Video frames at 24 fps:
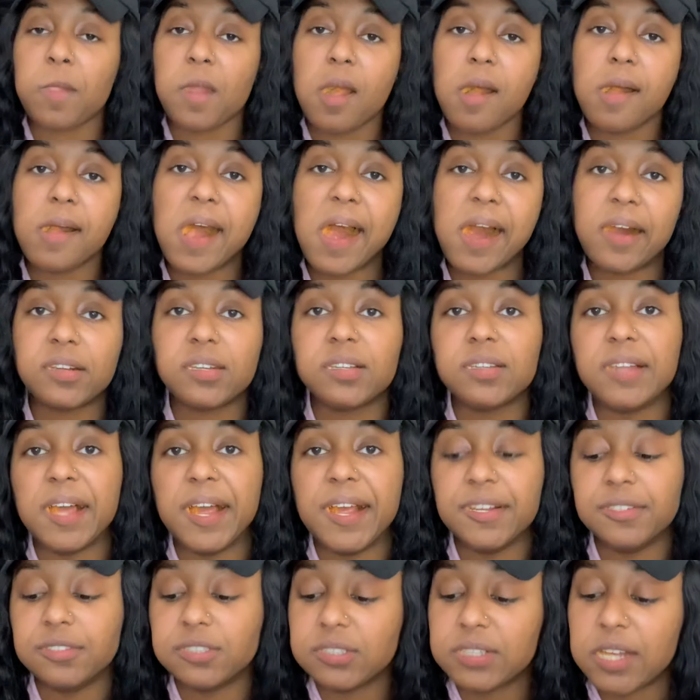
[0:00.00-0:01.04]

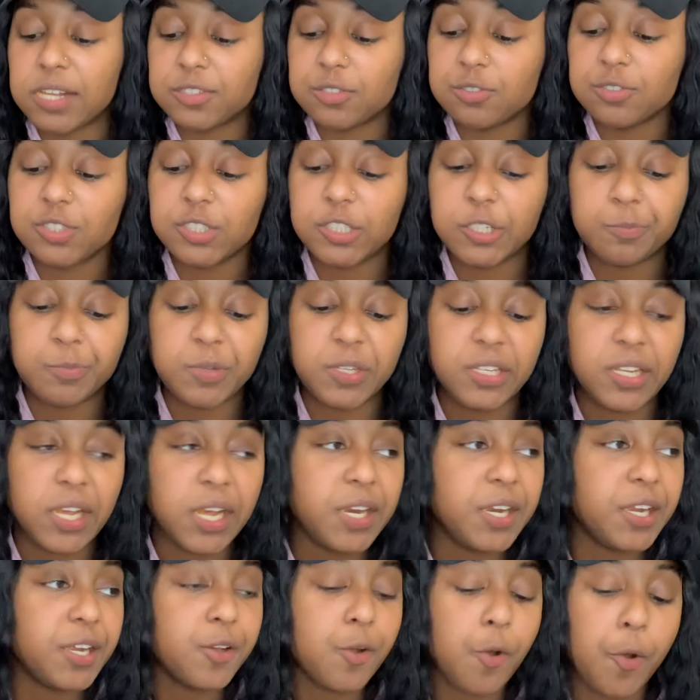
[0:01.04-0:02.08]
accolades that you should be
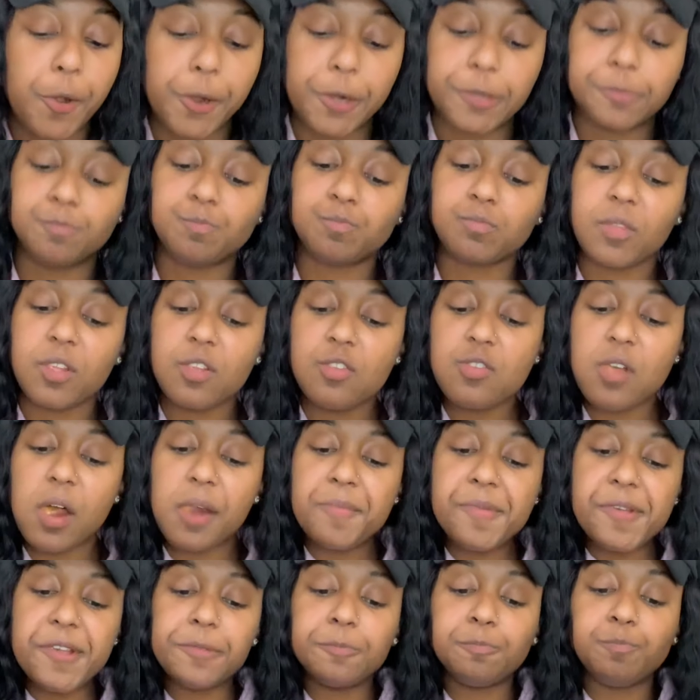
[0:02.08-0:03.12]
getting, or, you know what I
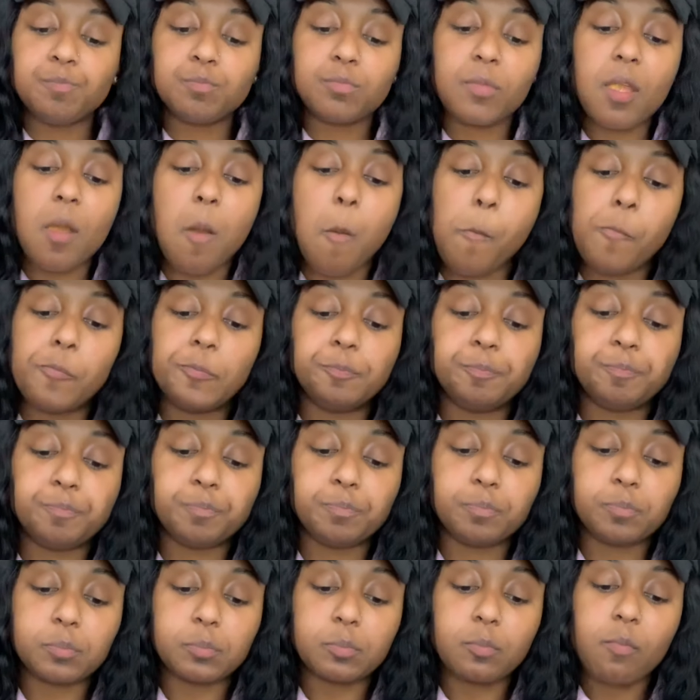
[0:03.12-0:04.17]
mean?
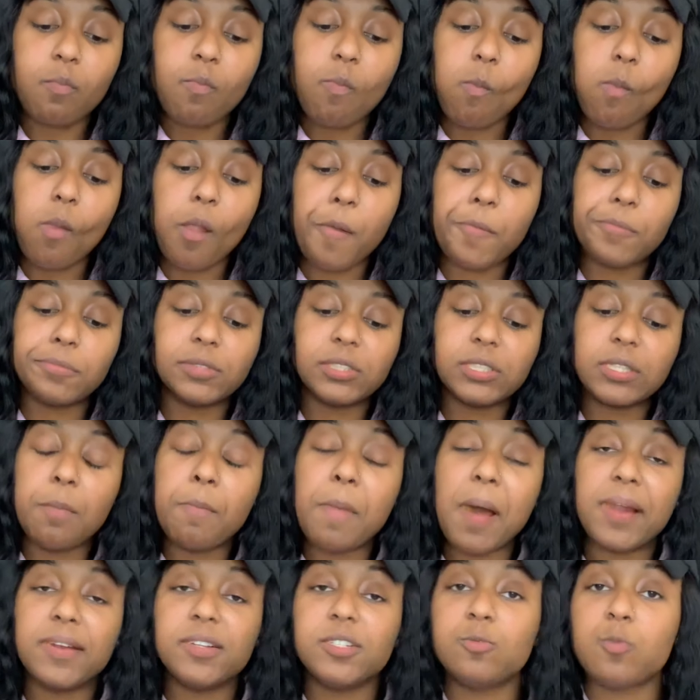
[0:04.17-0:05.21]

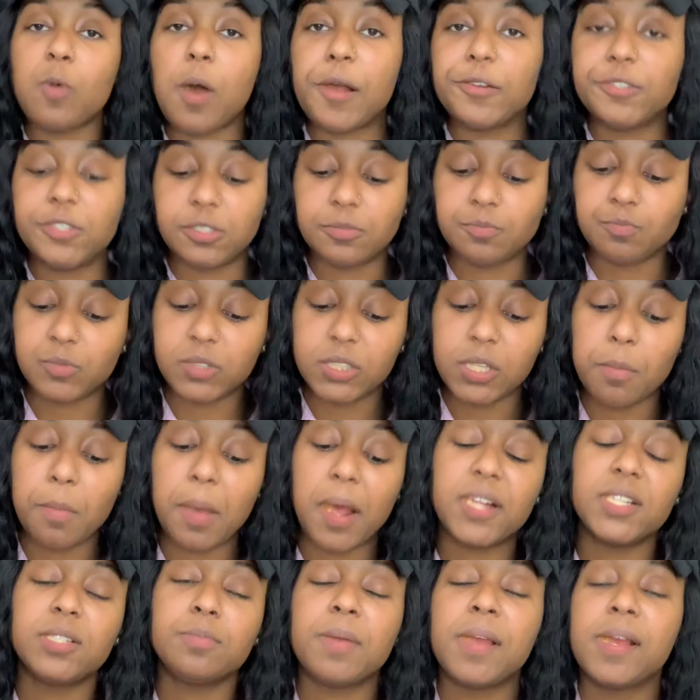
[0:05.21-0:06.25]
Somebody's watching.
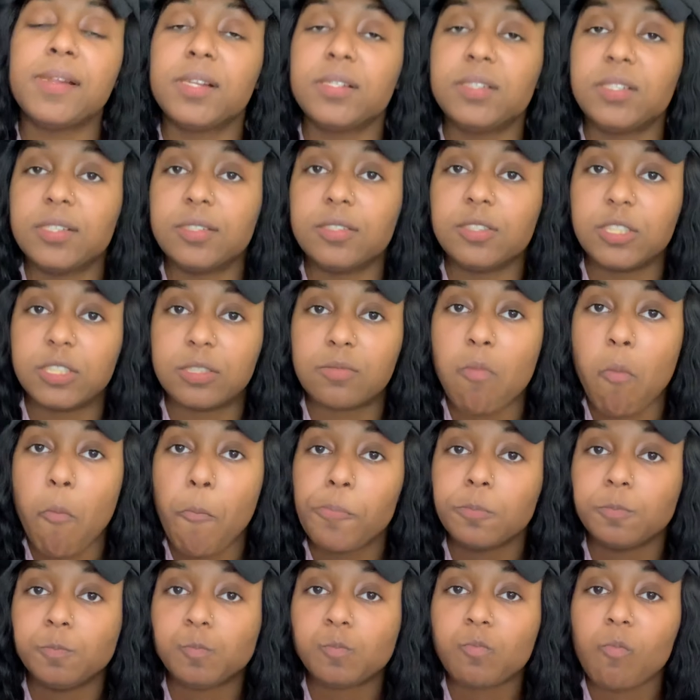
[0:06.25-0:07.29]
Somebody's paying attention.
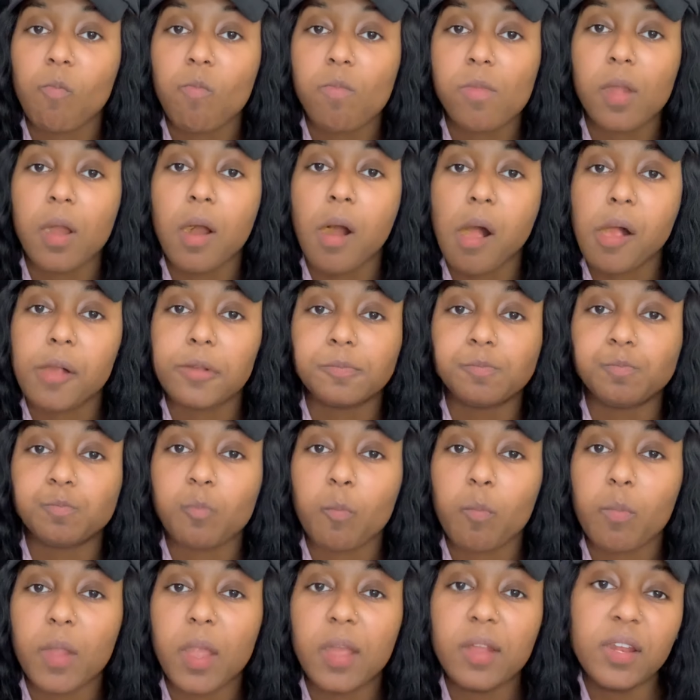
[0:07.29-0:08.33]

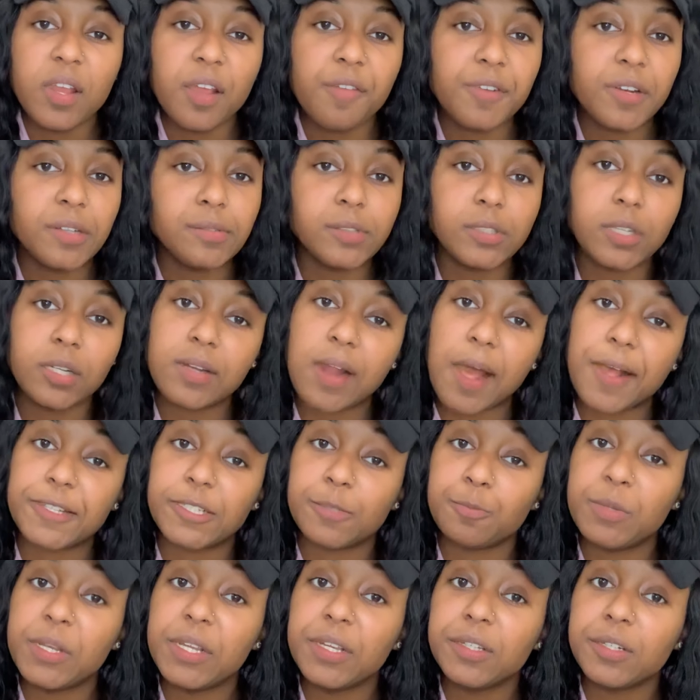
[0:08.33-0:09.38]
And even if they're not
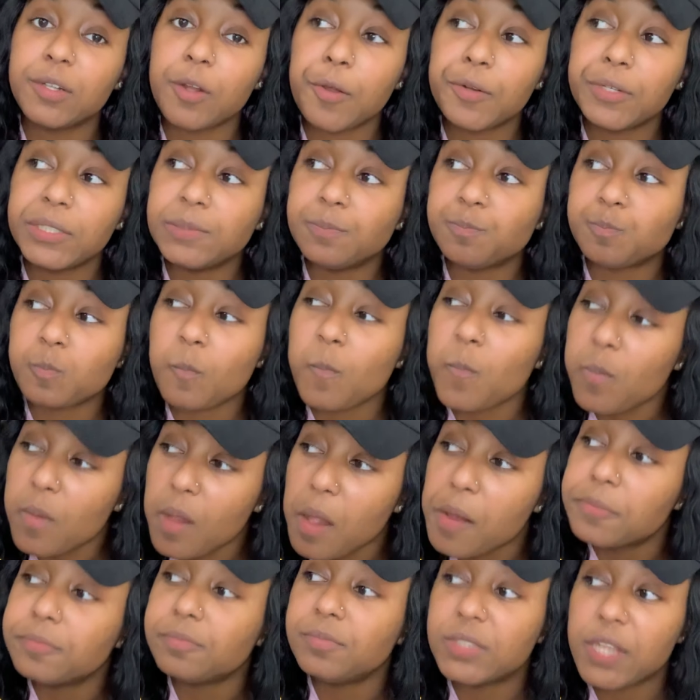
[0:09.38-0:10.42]
speaking on it,
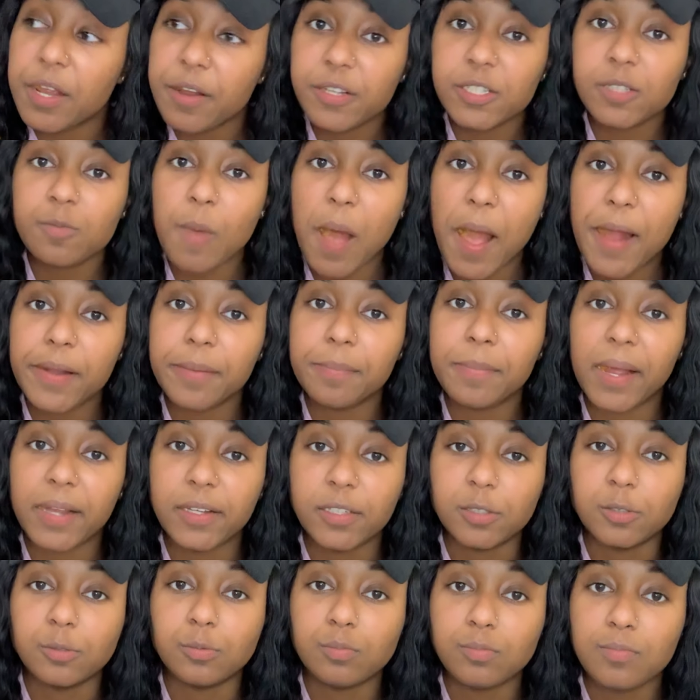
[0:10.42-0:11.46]
they're inspired by
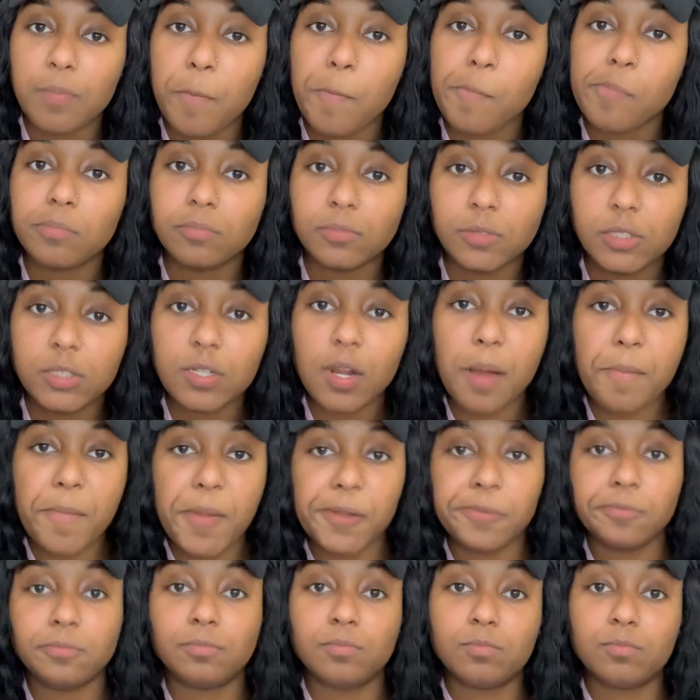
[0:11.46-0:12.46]
you. You know what I mean?